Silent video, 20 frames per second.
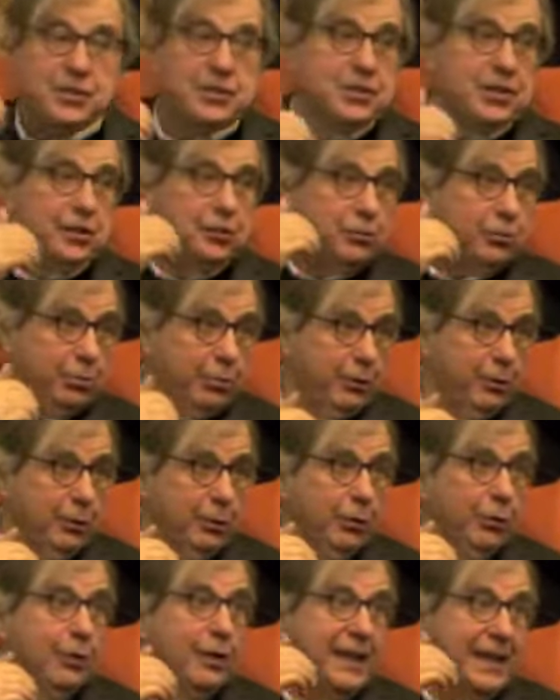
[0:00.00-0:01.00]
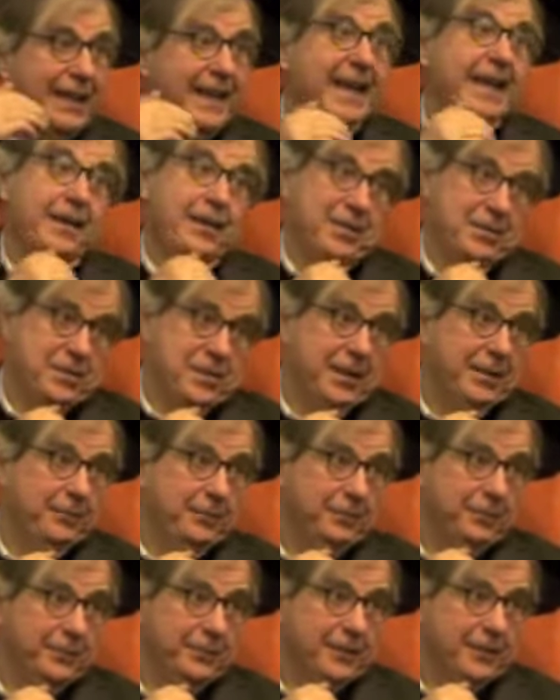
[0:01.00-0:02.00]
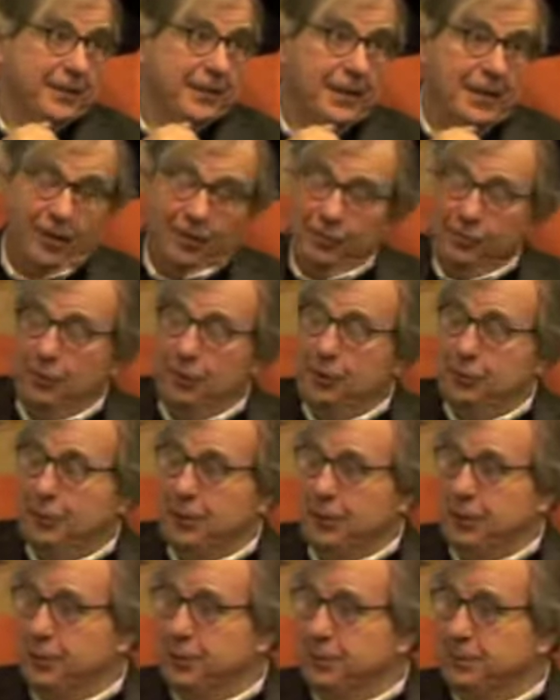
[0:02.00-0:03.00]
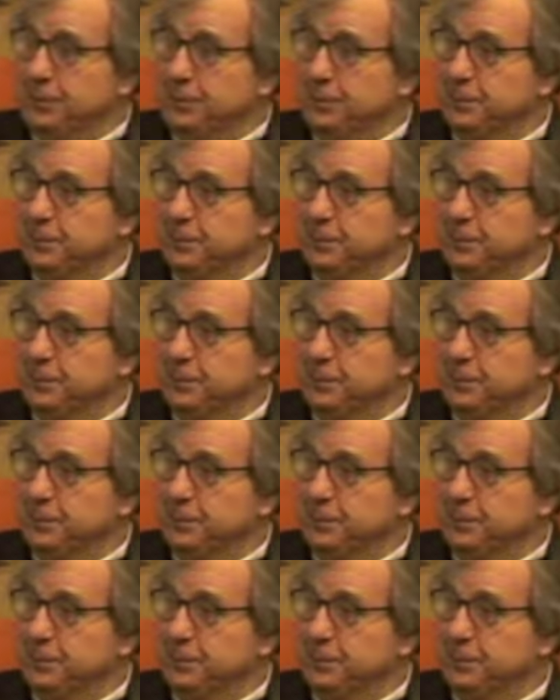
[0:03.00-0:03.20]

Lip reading: the true legacy of World War II.